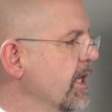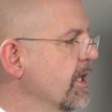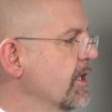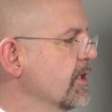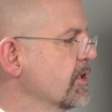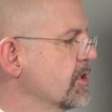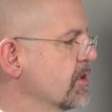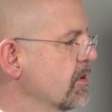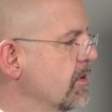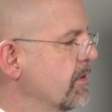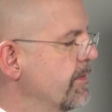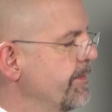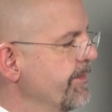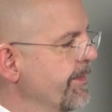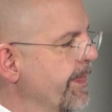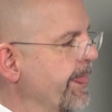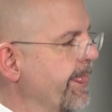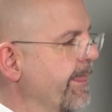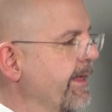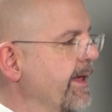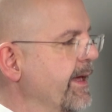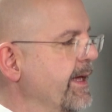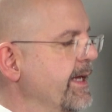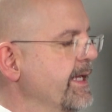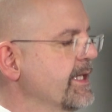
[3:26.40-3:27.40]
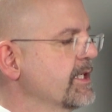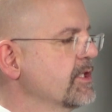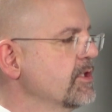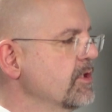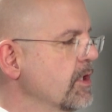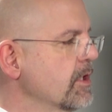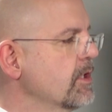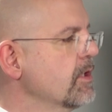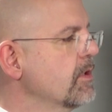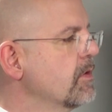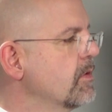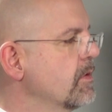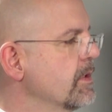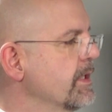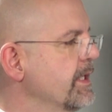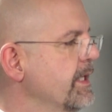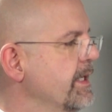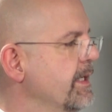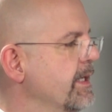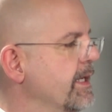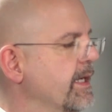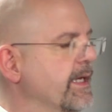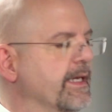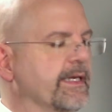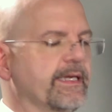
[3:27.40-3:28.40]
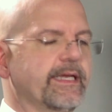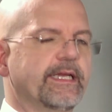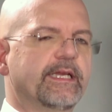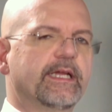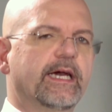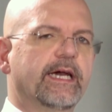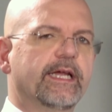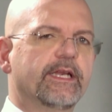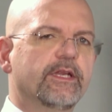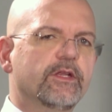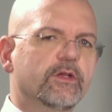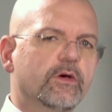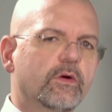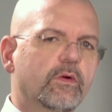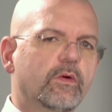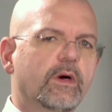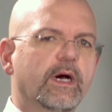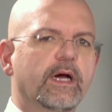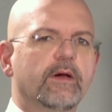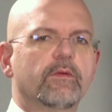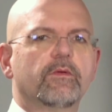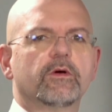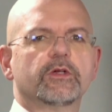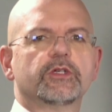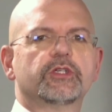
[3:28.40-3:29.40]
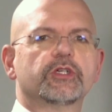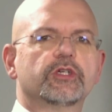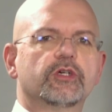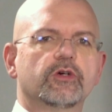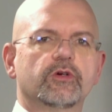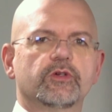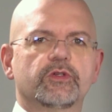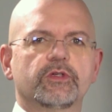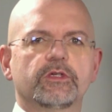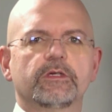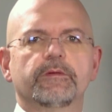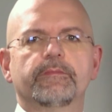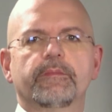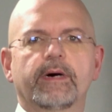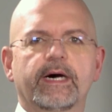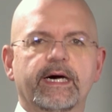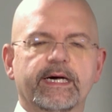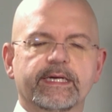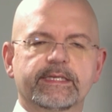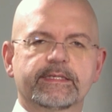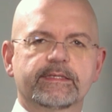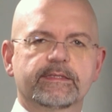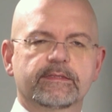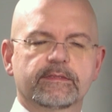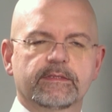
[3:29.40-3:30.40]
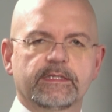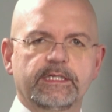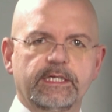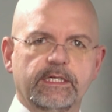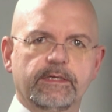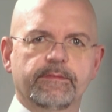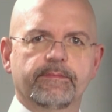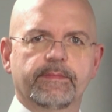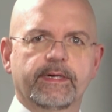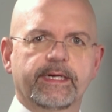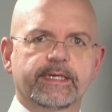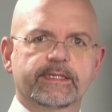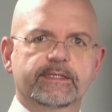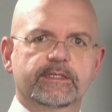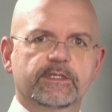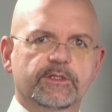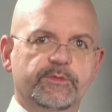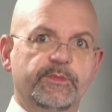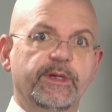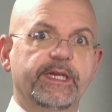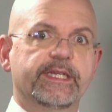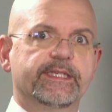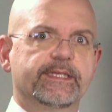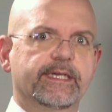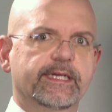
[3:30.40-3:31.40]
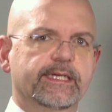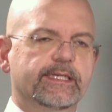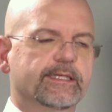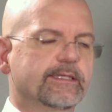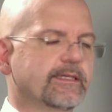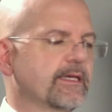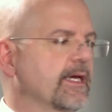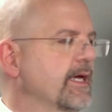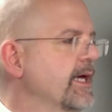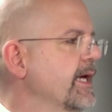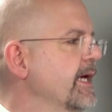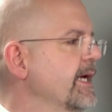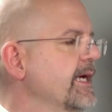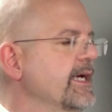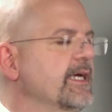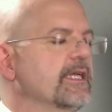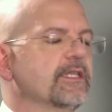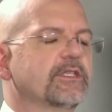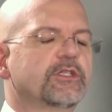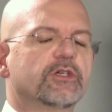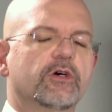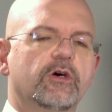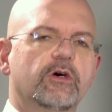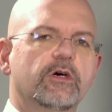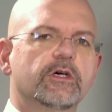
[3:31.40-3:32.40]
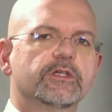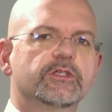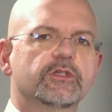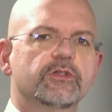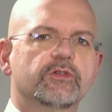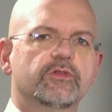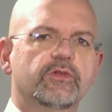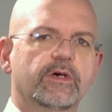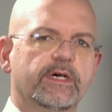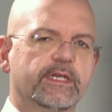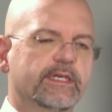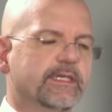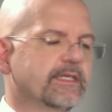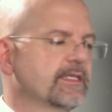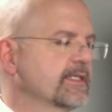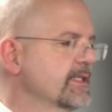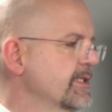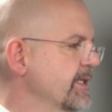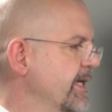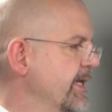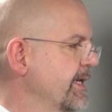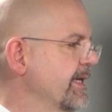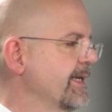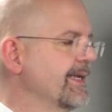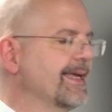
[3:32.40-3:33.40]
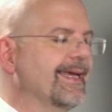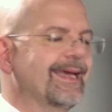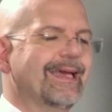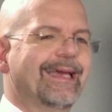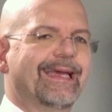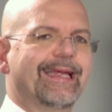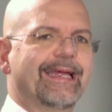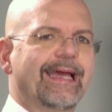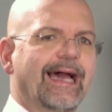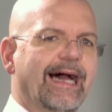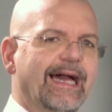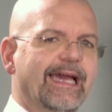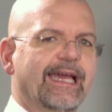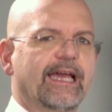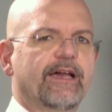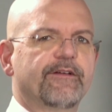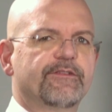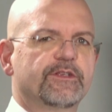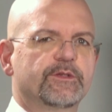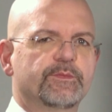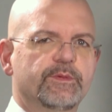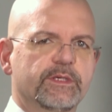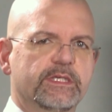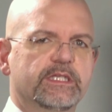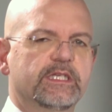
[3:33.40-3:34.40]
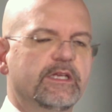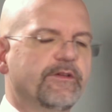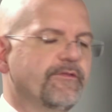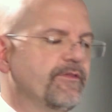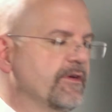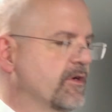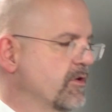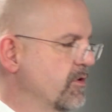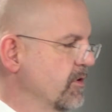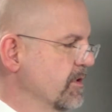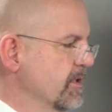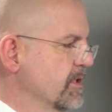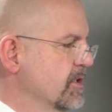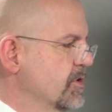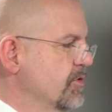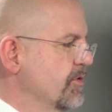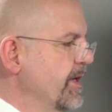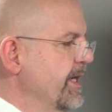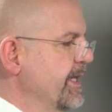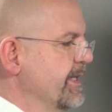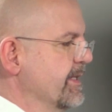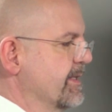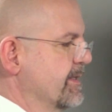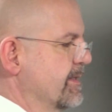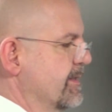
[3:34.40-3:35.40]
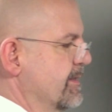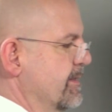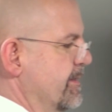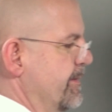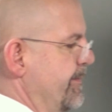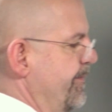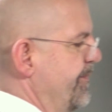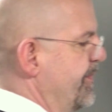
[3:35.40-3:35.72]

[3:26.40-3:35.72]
So it's not only that I know I want to go to the Mars, Elon Musk, SpaceX, it's also to understand I have specific constraints.